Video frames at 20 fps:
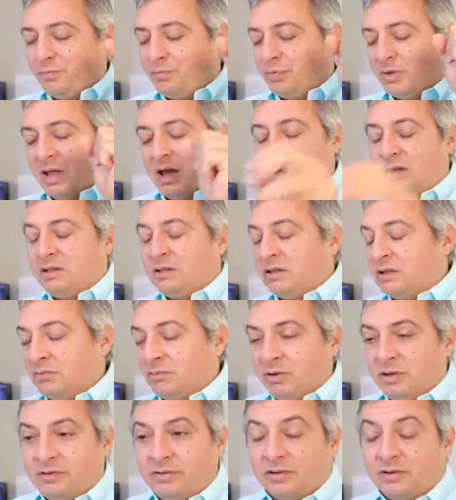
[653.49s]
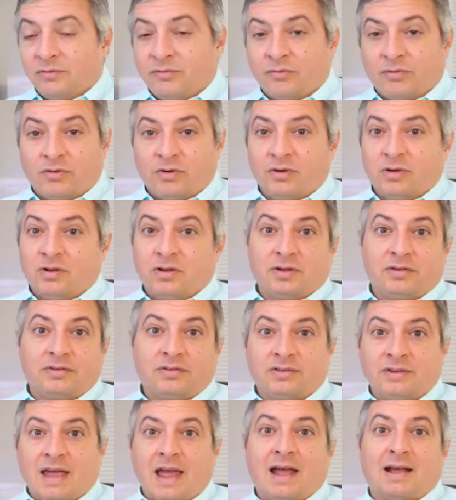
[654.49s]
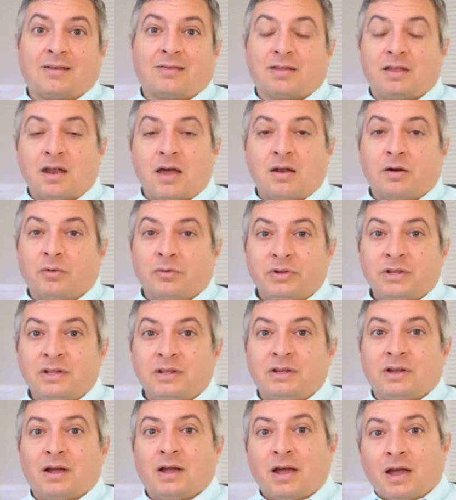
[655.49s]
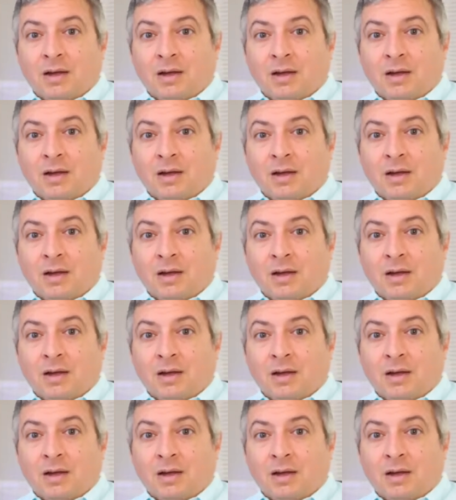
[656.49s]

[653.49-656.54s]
blindly reaching for a snack that I don't need.